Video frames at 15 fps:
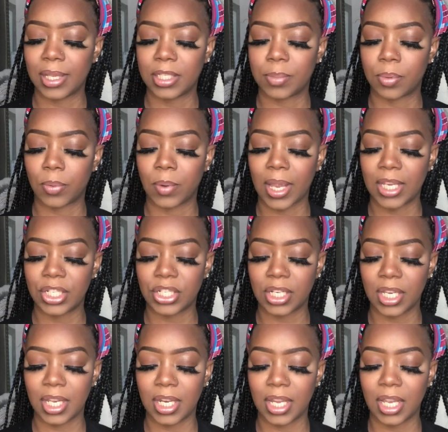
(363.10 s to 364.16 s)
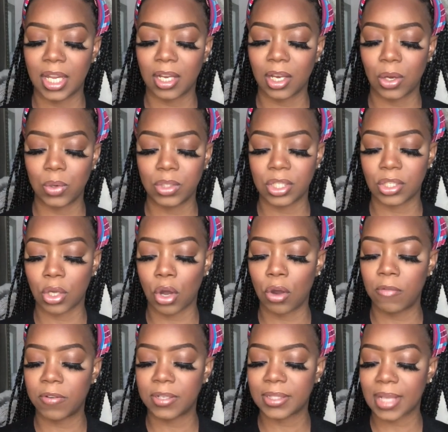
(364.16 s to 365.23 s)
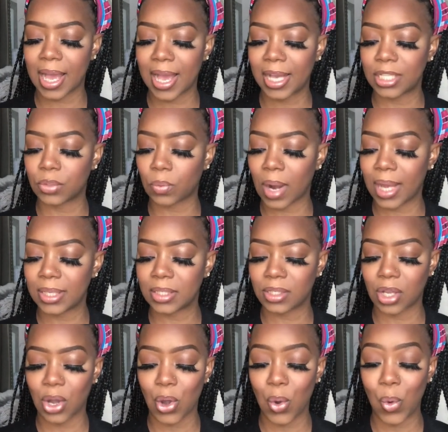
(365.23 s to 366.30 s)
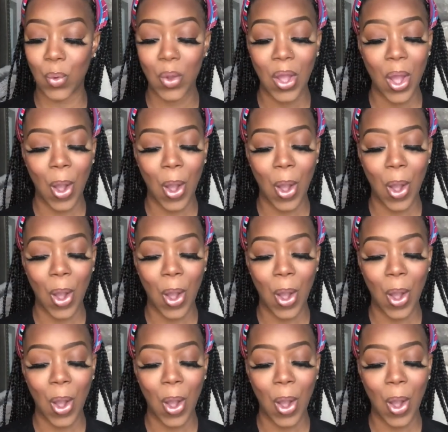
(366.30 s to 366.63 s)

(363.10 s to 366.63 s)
inspiration. Encloses oversized rhinestone.